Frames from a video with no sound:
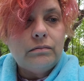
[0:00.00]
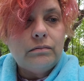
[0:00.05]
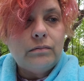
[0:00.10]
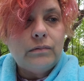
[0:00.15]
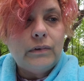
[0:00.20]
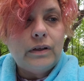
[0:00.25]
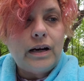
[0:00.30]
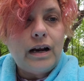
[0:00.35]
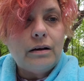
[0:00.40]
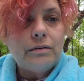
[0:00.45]

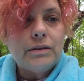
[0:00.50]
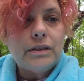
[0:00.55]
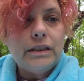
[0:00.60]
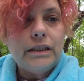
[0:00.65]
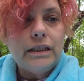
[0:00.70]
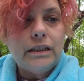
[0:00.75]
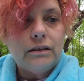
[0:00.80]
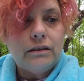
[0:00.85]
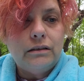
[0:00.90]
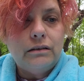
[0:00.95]
When I was
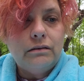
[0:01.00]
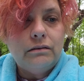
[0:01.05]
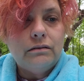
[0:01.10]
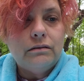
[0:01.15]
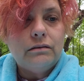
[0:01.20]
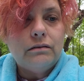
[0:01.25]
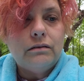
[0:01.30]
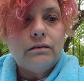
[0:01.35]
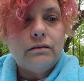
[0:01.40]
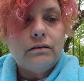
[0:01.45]
little,
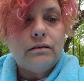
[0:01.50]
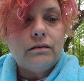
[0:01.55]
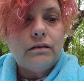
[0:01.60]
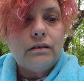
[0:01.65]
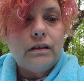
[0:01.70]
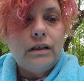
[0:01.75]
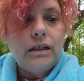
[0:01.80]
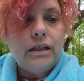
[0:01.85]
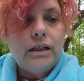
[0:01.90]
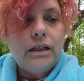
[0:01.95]

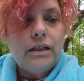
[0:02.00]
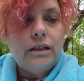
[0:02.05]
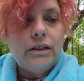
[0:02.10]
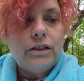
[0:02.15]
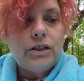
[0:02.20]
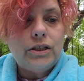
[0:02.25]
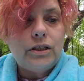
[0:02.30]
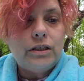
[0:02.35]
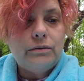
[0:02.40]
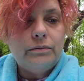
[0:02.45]

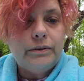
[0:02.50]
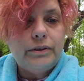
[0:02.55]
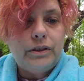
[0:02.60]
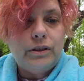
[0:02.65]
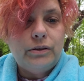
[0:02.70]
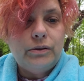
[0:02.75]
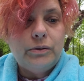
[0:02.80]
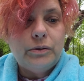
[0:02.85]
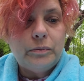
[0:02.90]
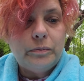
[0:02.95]
she would
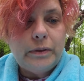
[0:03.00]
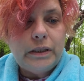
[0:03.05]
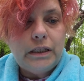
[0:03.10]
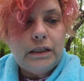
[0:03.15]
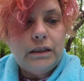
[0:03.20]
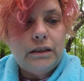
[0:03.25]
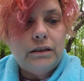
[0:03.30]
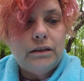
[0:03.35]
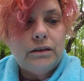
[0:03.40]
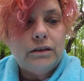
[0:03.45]
use
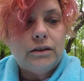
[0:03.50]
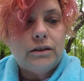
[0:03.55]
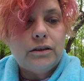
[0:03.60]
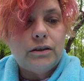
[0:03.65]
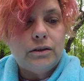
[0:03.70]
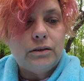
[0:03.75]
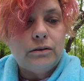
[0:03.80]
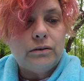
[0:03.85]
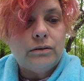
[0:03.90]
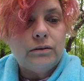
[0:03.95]
me
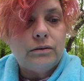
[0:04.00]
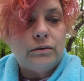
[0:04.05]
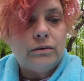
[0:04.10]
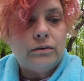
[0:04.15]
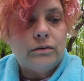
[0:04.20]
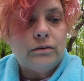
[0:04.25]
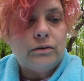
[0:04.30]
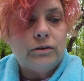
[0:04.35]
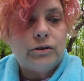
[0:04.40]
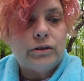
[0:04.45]
to
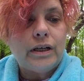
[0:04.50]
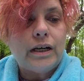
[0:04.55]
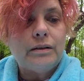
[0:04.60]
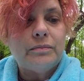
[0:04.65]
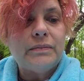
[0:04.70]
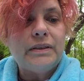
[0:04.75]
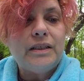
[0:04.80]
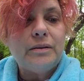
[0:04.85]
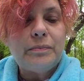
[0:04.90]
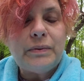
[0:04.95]
try to
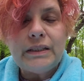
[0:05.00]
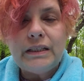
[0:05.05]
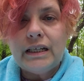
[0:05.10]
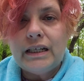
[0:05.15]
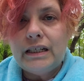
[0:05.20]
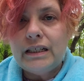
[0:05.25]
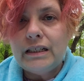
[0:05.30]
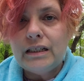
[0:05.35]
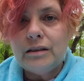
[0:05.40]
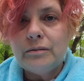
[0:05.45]

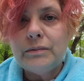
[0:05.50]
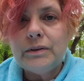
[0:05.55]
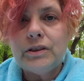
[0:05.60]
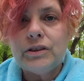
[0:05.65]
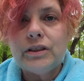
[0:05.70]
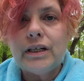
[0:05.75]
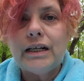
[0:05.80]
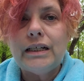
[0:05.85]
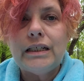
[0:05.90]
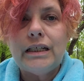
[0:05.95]
manipulate him and
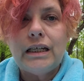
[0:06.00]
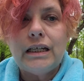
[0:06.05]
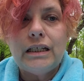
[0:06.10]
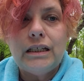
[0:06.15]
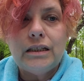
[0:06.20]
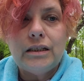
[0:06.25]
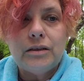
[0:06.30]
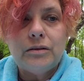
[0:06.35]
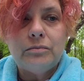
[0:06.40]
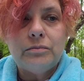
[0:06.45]
try to get
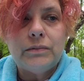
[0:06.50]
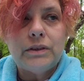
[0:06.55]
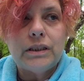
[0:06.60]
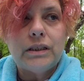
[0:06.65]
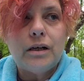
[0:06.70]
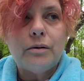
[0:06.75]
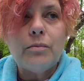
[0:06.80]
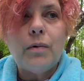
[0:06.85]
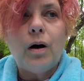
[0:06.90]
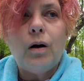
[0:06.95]
him to
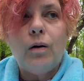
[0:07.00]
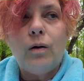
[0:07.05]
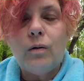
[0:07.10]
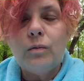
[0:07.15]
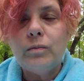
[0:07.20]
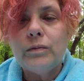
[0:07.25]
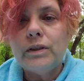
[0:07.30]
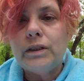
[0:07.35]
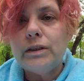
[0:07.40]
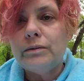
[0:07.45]
come
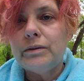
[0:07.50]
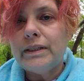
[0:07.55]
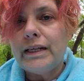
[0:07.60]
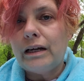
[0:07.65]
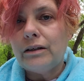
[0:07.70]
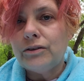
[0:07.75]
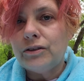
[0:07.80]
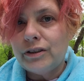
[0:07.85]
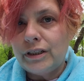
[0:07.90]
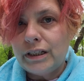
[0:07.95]
home when he was
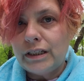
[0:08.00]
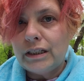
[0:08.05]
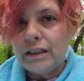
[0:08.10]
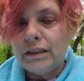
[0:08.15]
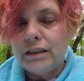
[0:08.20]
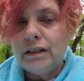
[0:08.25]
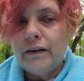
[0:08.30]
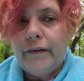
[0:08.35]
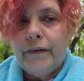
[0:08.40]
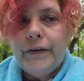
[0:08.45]
out drinking.